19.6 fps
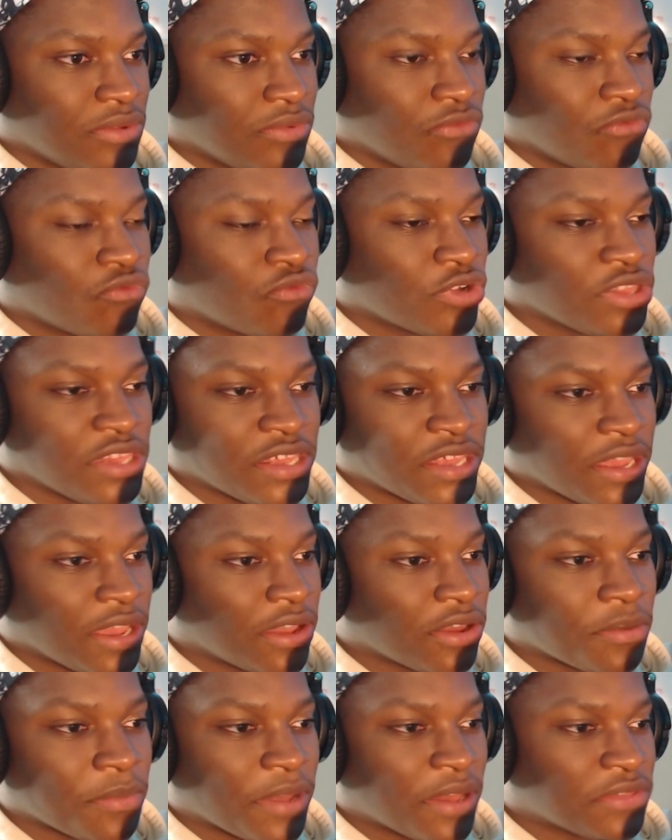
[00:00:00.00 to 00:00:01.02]
Really
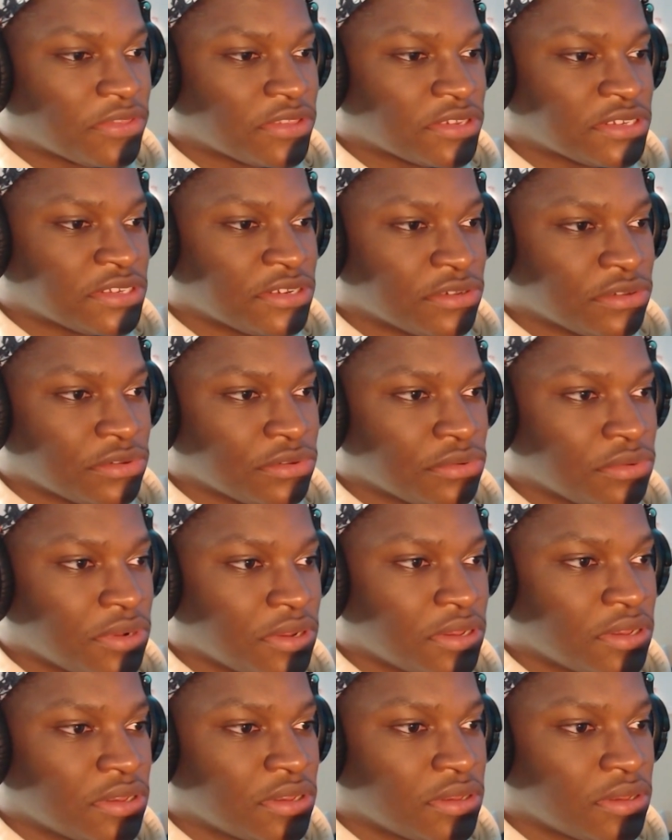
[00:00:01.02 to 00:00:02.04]
cared about this dude.
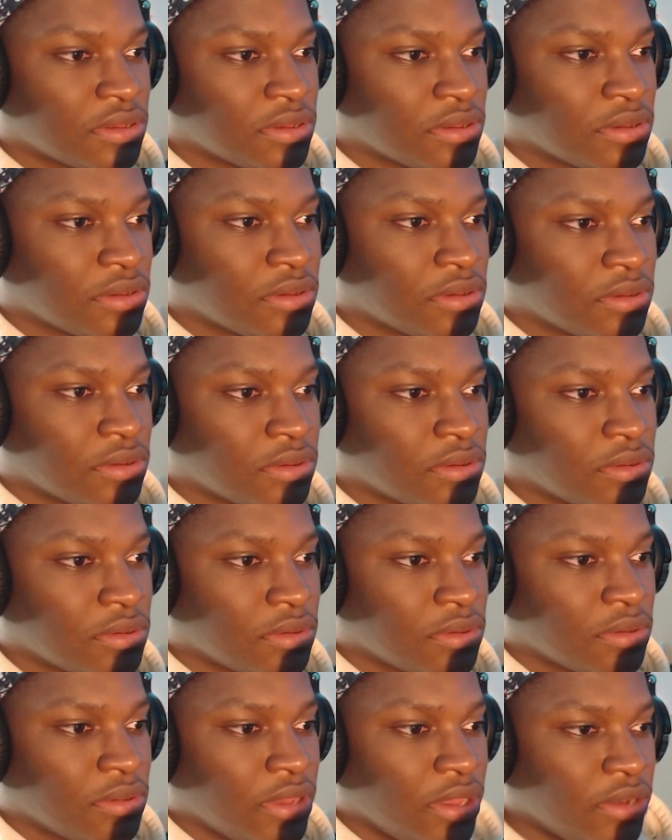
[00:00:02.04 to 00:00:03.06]

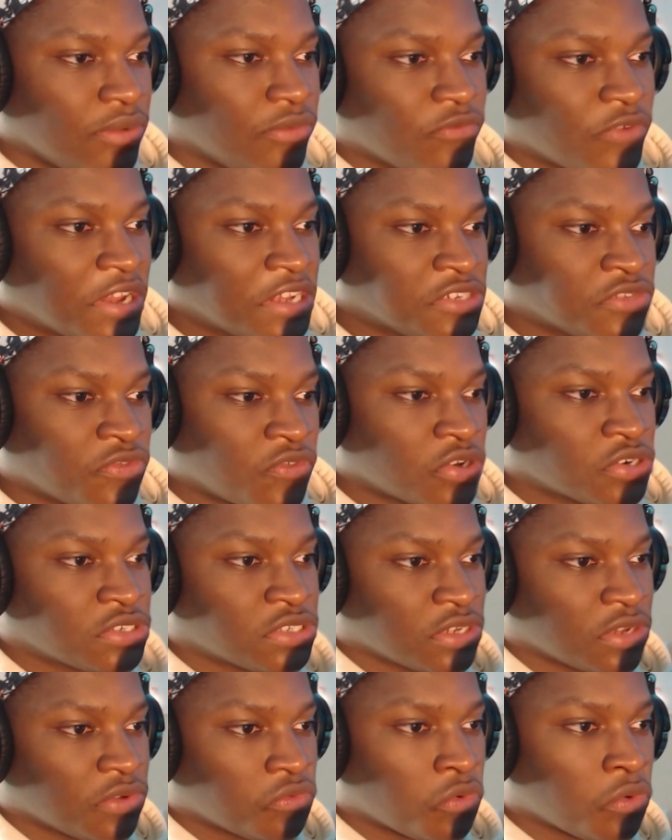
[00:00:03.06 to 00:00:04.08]
And vice
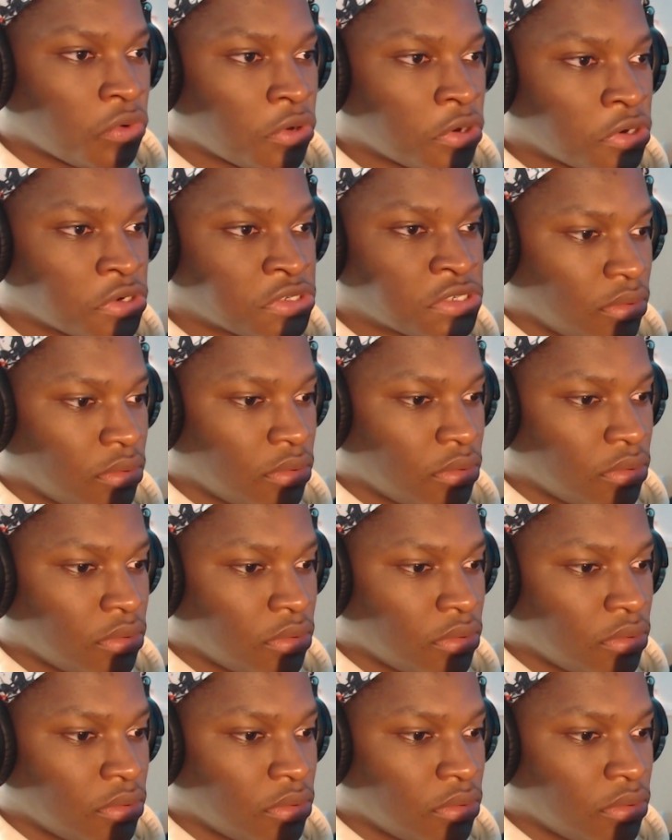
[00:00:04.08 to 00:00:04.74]
versa, of course.